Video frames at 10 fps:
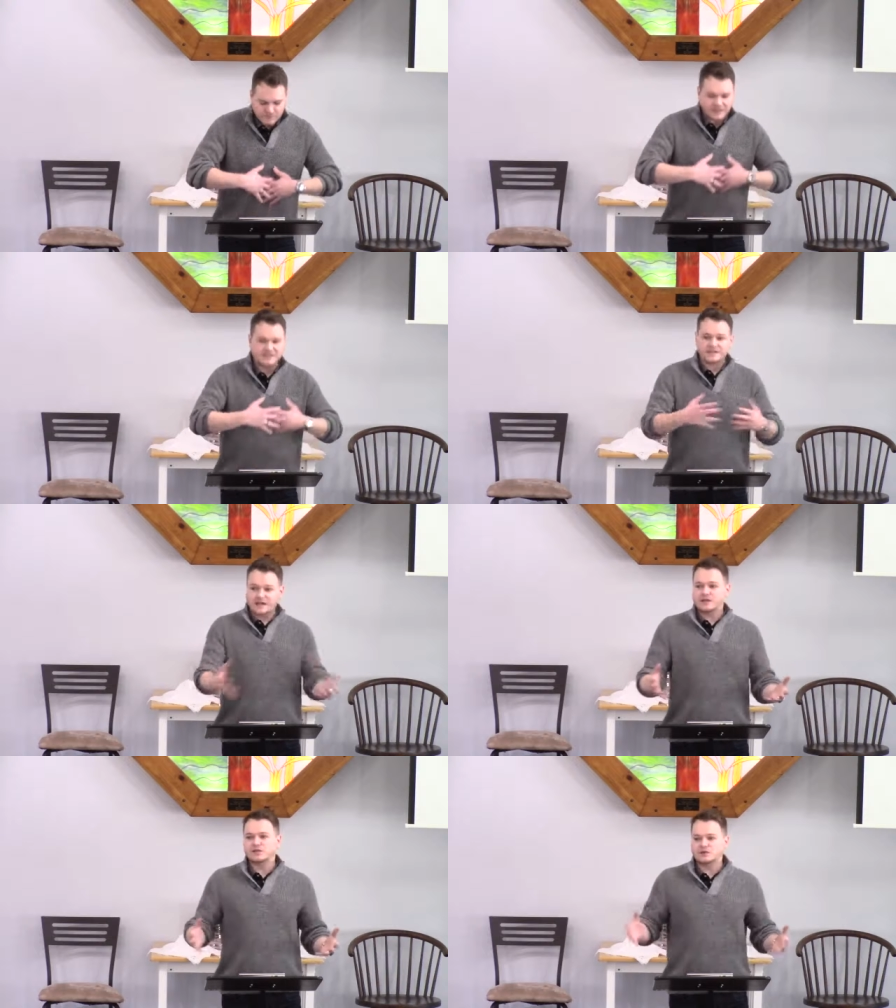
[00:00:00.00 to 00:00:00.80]

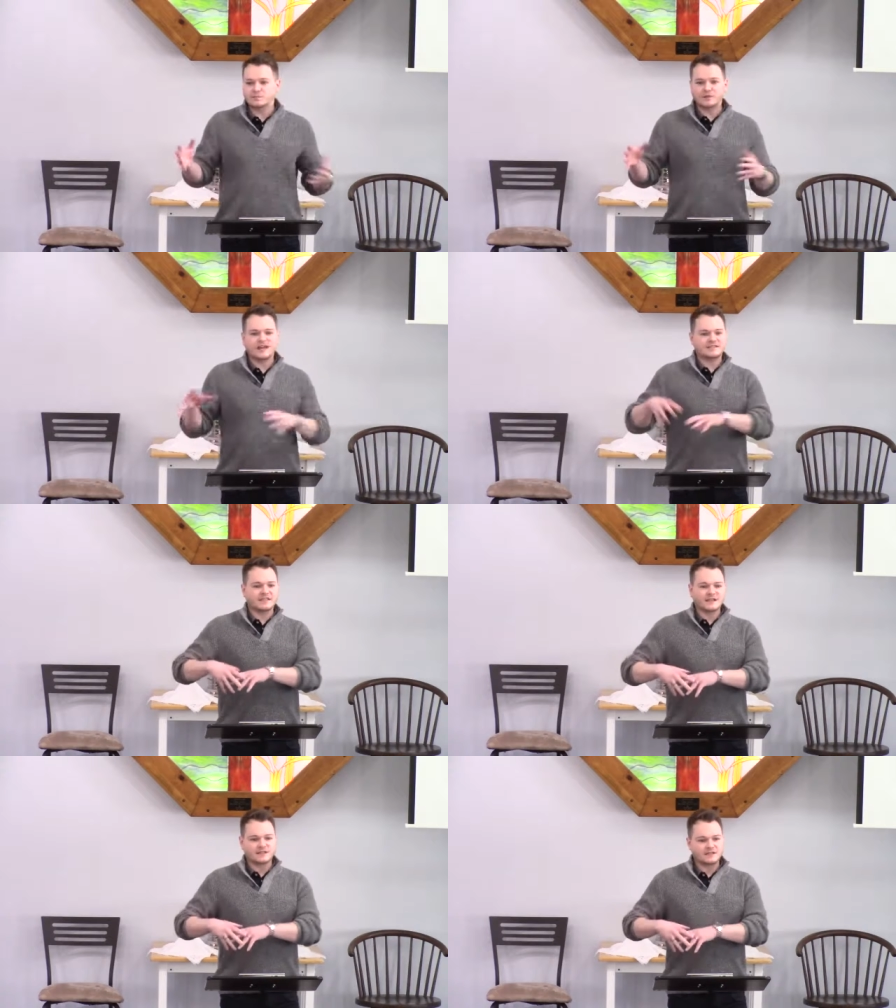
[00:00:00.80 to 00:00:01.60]
extending those
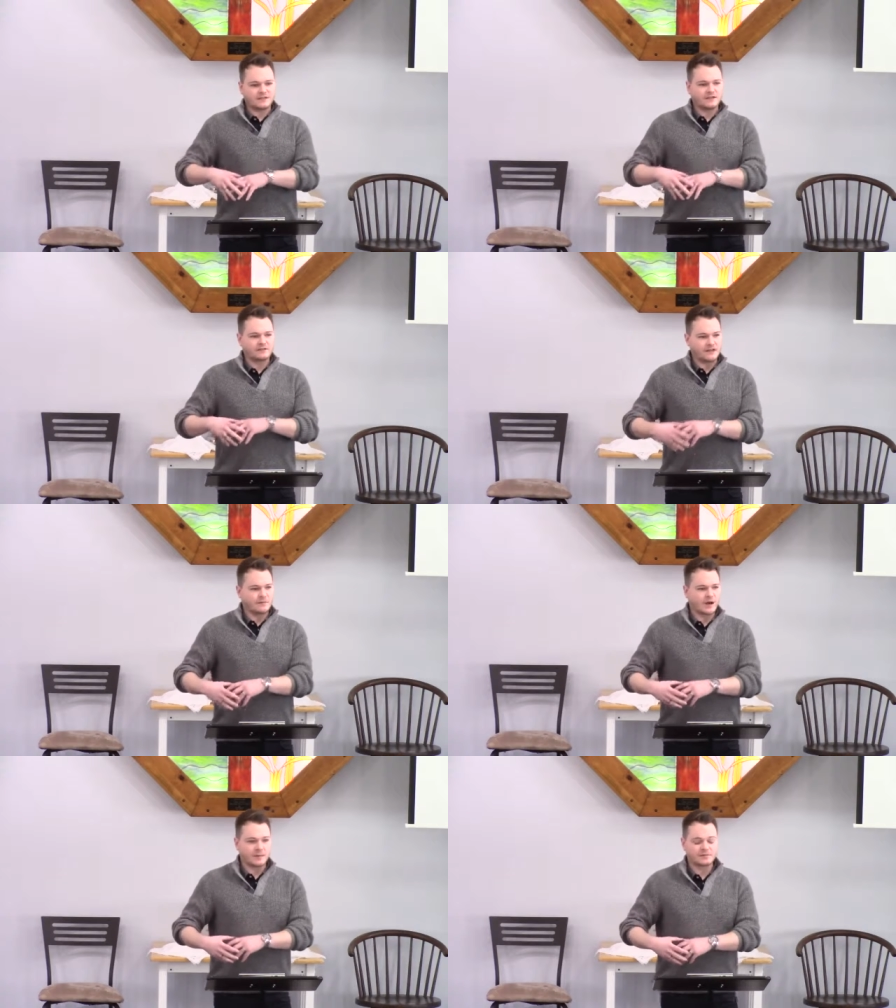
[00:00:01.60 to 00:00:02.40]
blessings of
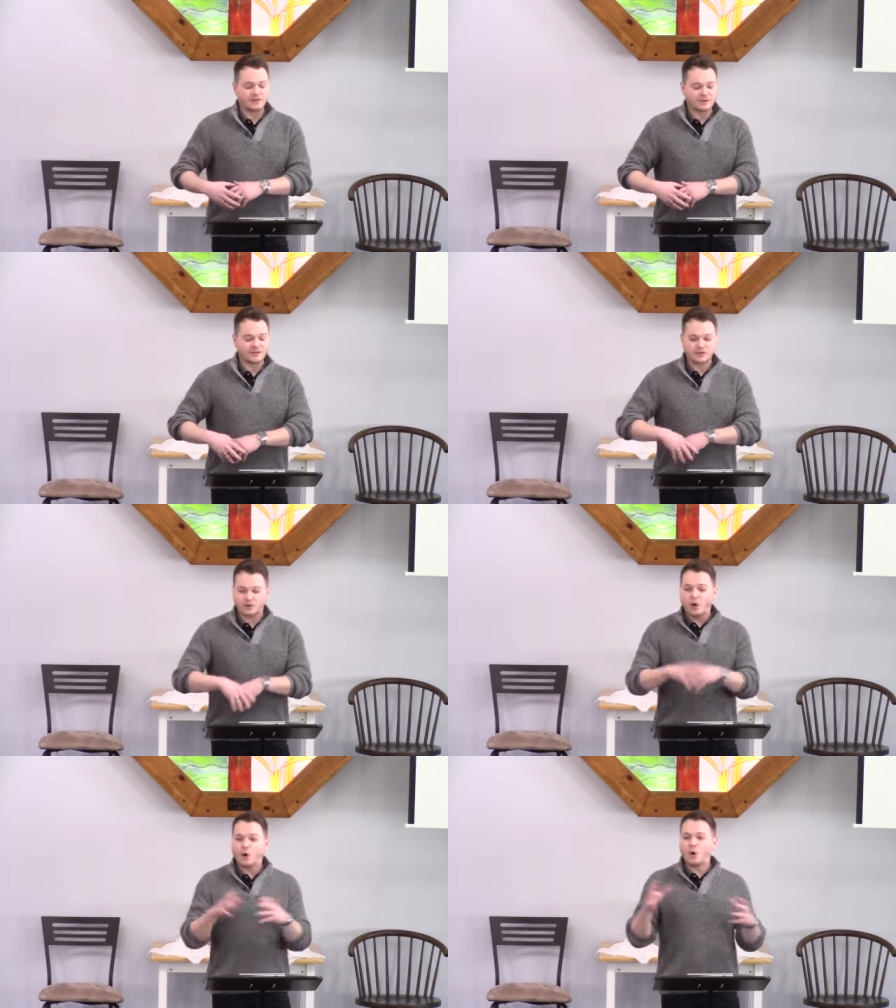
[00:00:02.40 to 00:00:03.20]
Abraham's family to
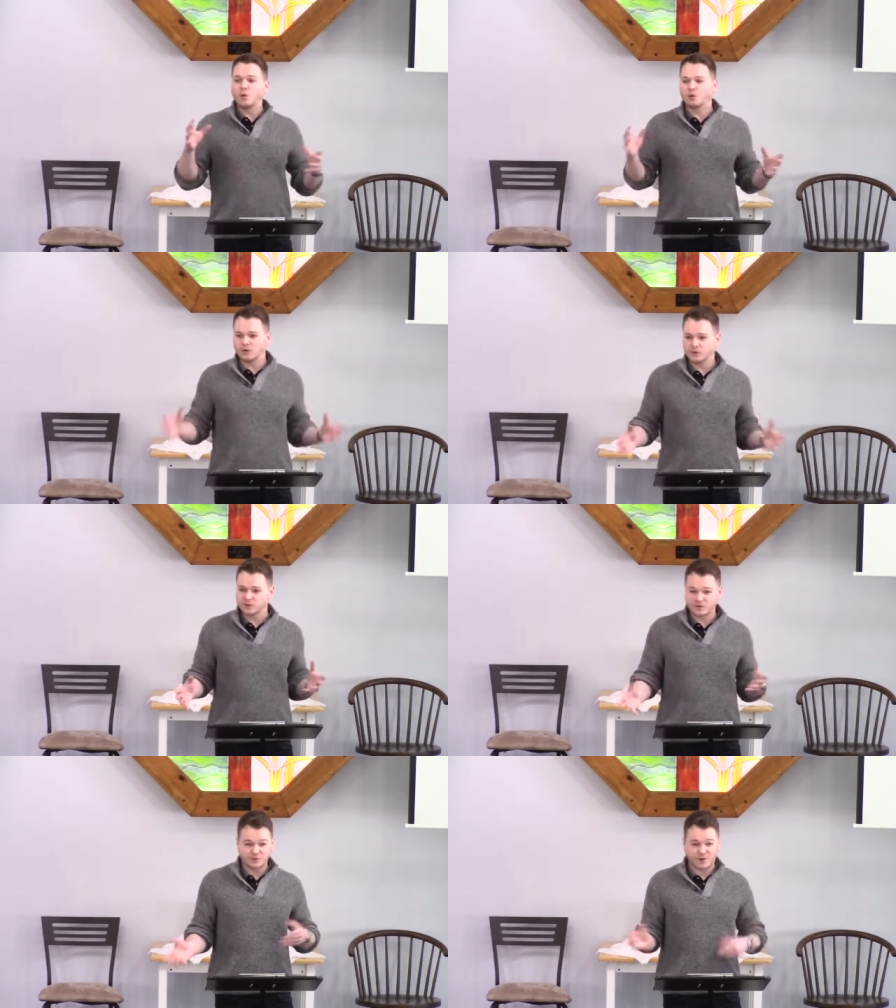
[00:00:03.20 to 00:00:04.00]
the whole world,
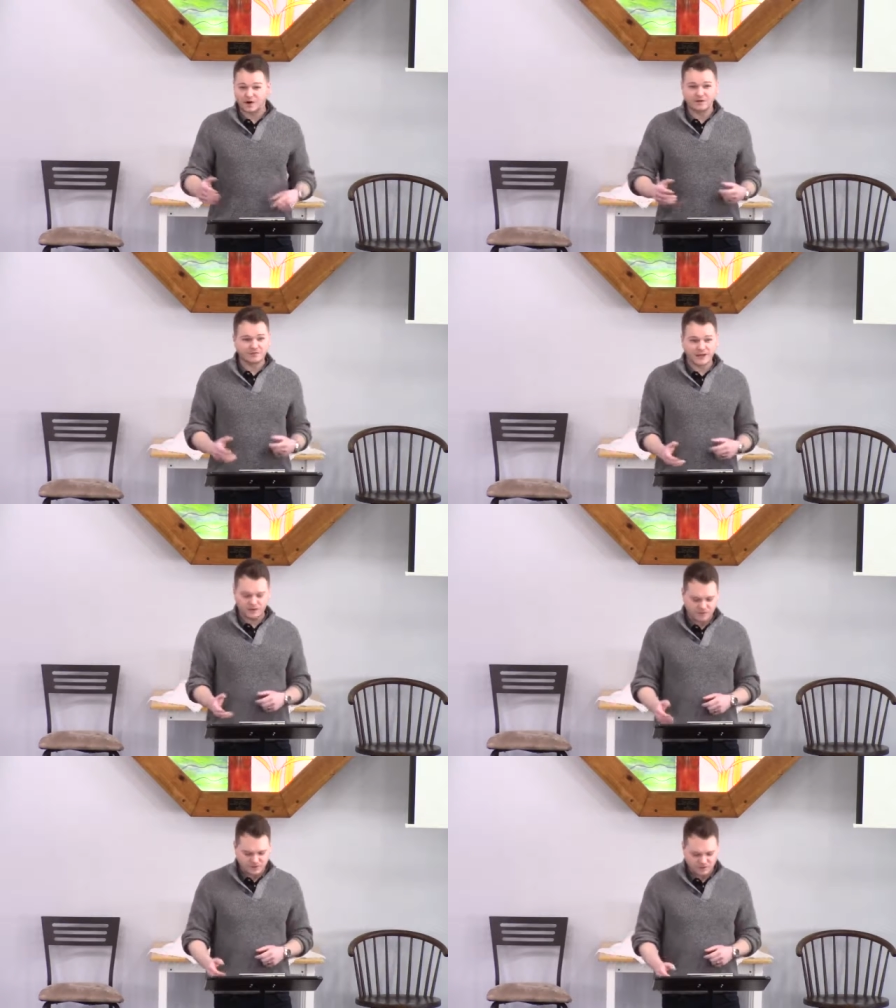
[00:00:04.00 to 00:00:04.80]
which was part of
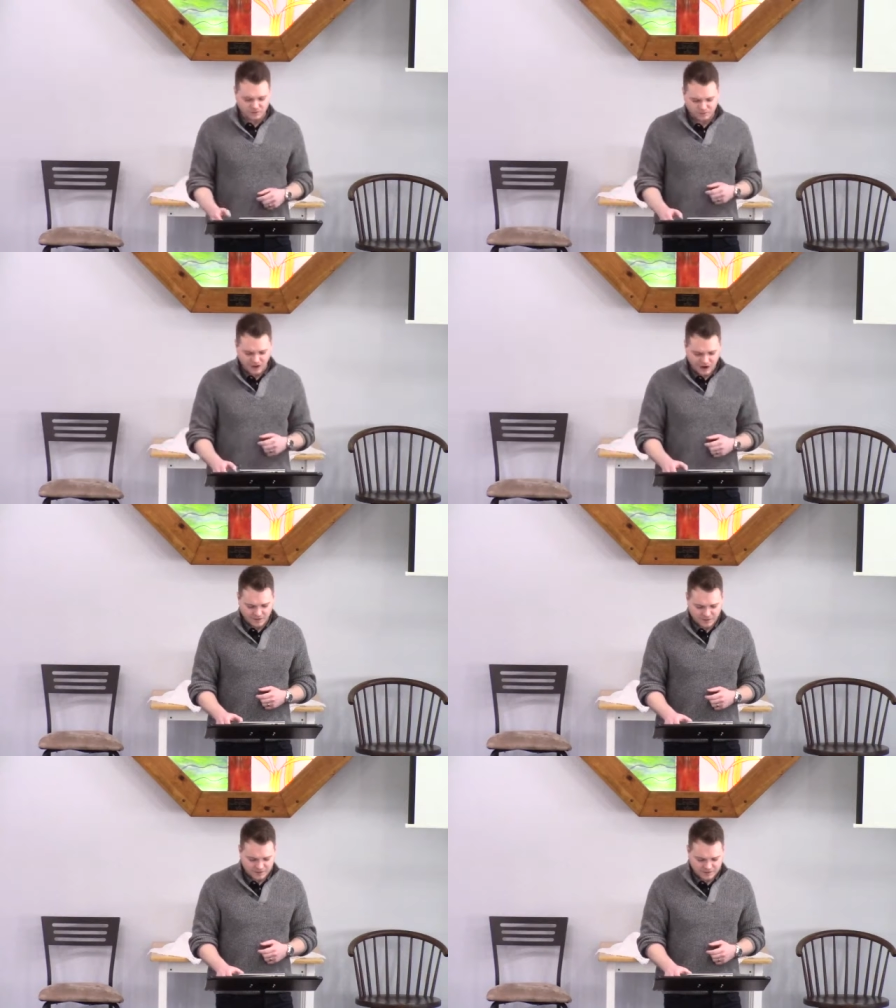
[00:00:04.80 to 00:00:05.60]
that original
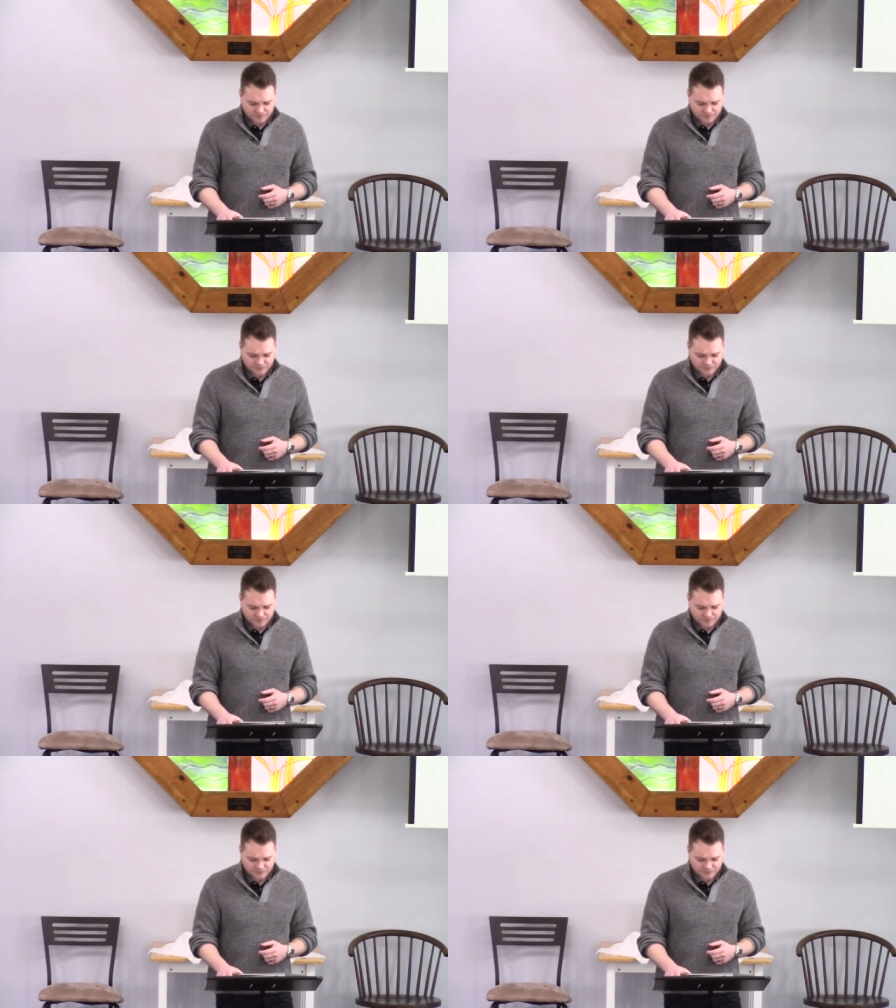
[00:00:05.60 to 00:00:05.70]
promise.